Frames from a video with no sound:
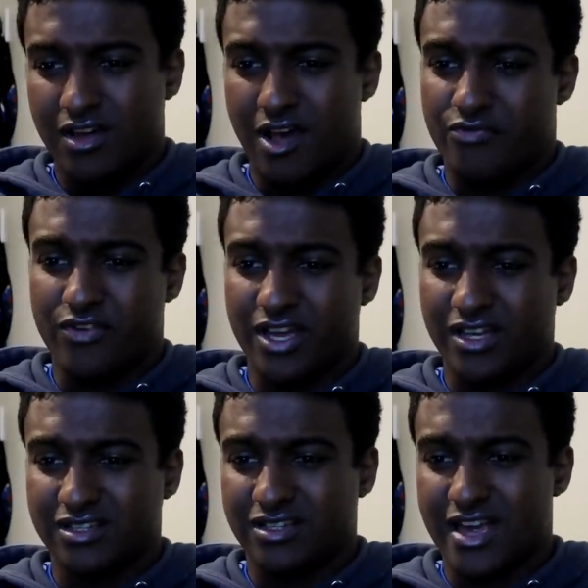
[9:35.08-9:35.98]
I
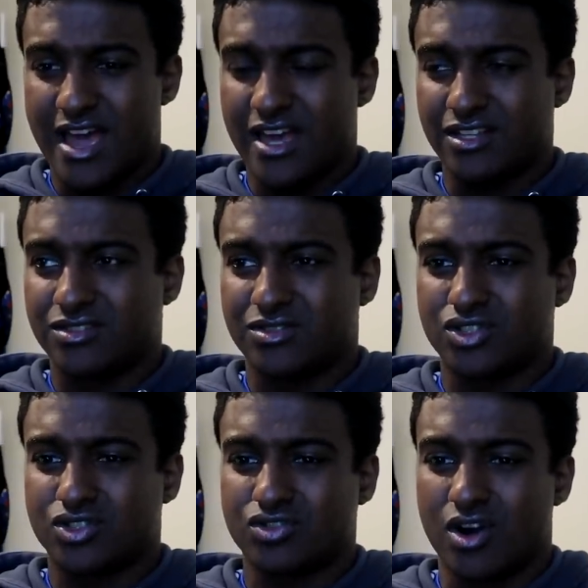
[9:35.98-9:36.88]
think. Yeah,
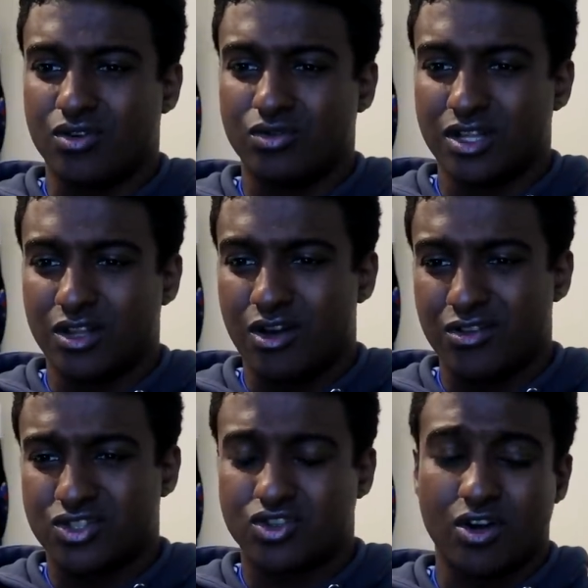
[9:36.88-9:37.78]
struggled a
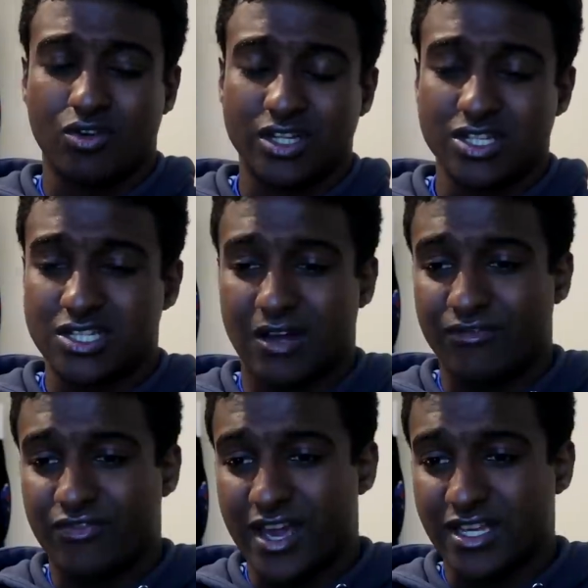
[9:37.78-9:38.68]
lot. Struggled in
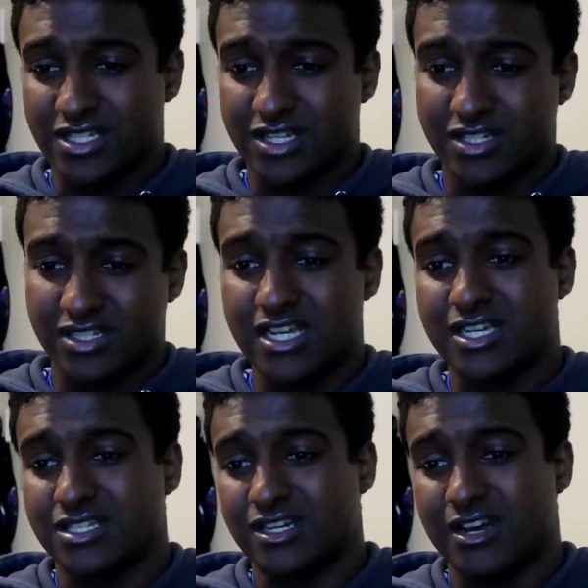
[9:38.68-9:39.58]
some phases,
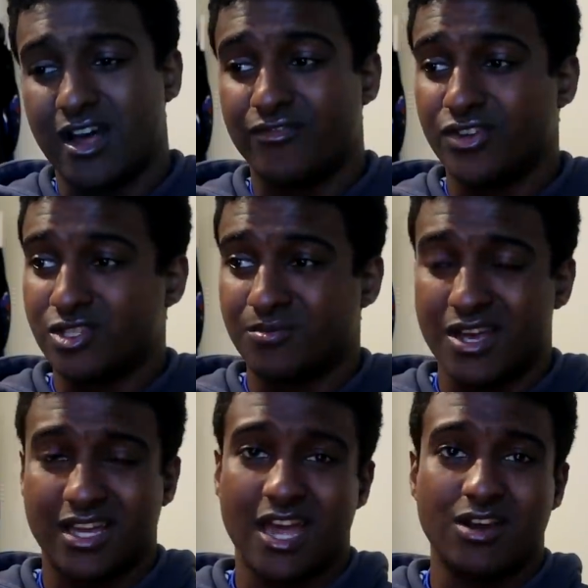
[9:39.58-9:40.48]
decent in others,
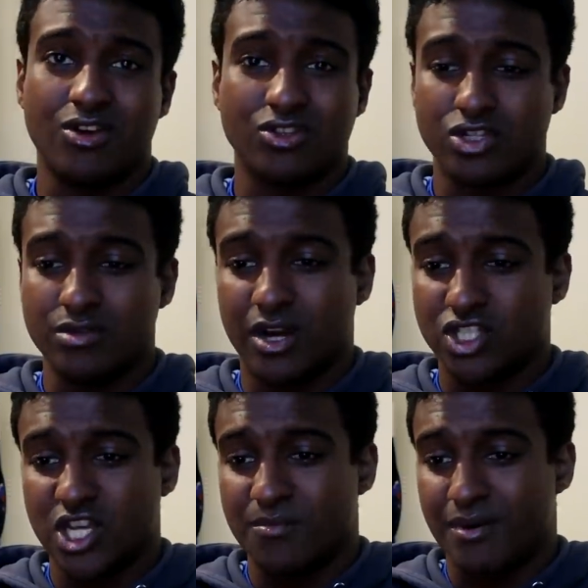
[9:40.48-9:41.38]
but again, not too
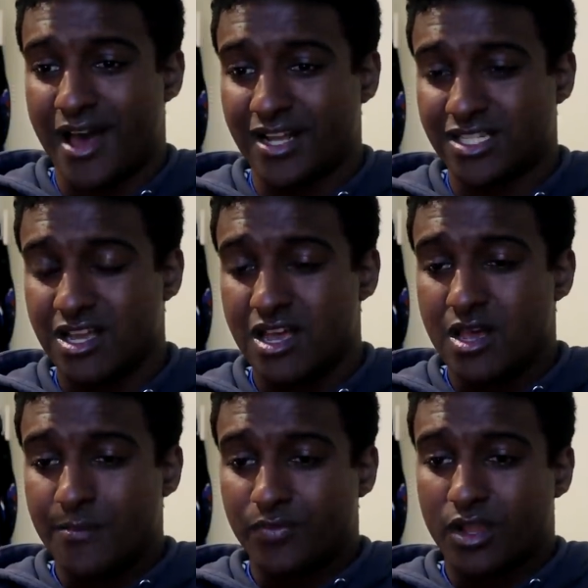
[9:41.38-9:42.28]
much impact.
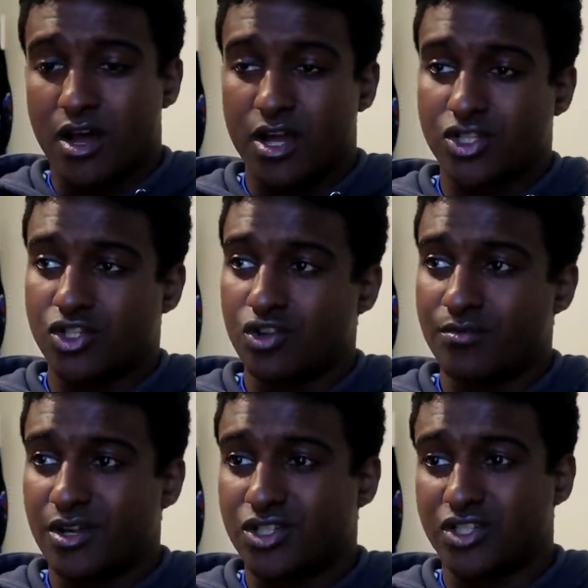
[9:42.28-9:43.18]
Kurt
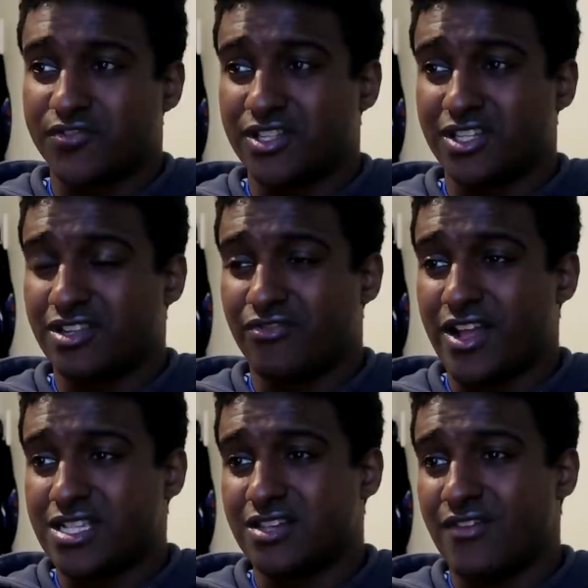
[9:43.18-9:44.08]
Zouma, just for the
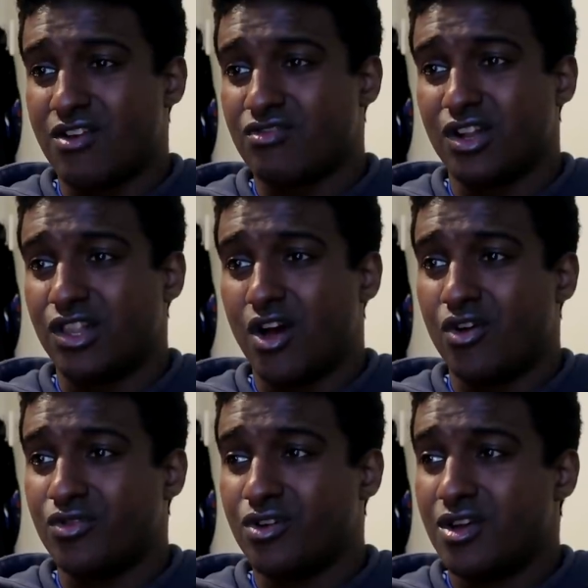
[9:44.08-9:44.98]
defensive error
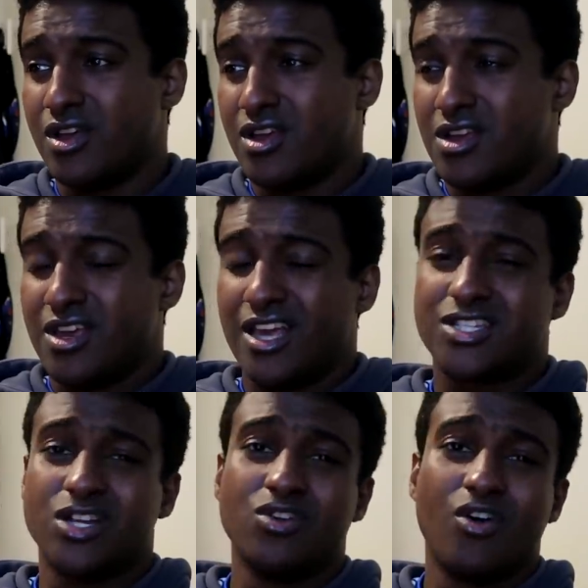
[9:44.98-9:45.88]
alone.
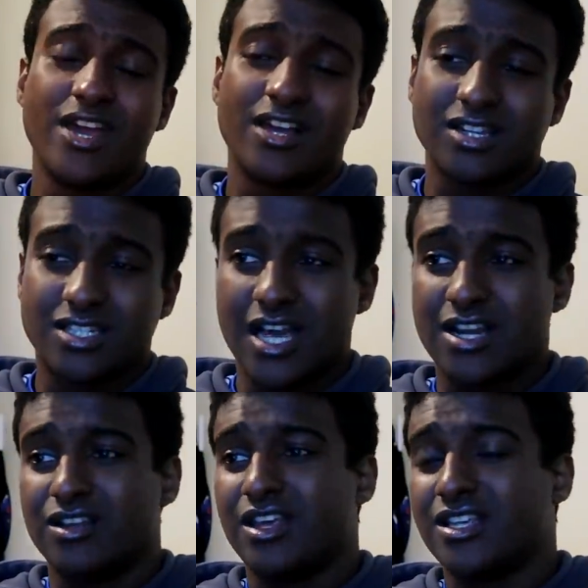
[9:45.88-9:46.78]
It's annoying because
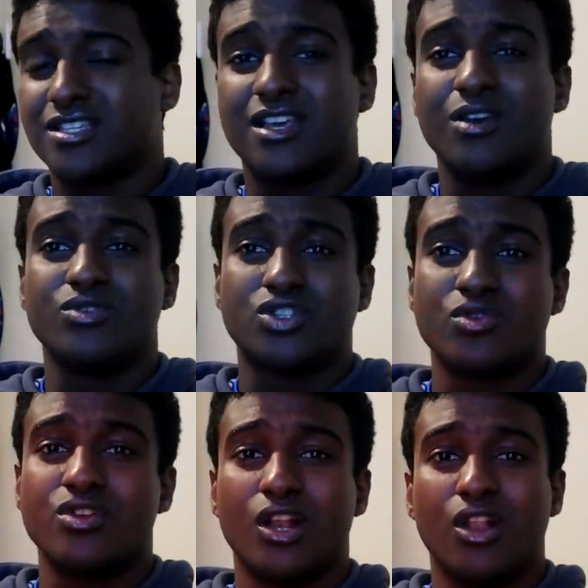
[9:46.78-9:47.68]
he was
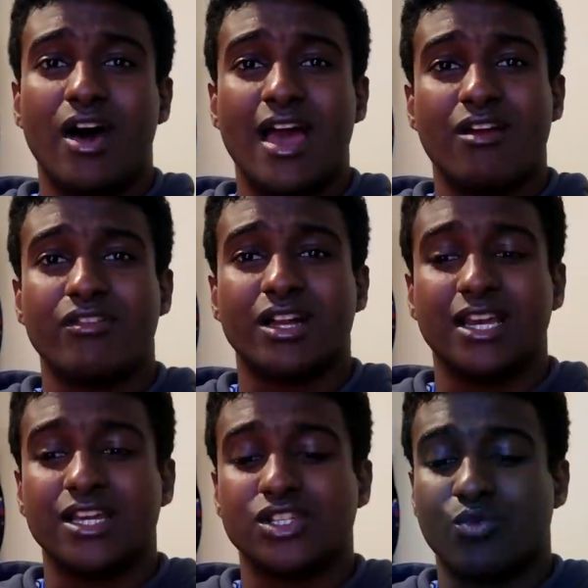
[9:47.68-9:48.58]
doing a lot
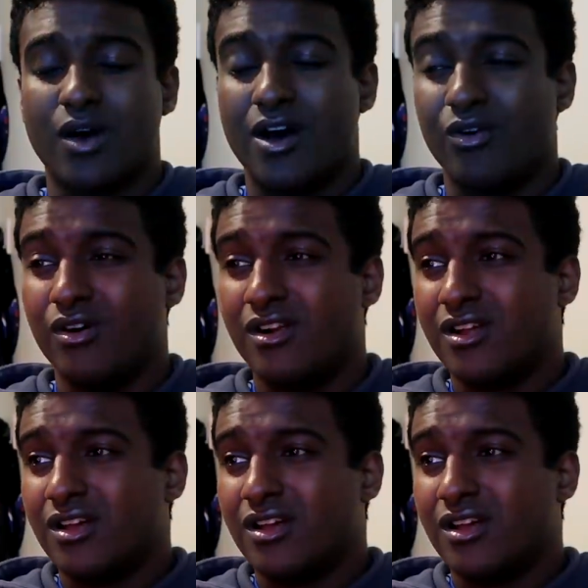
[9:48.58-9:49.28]
aerially as well.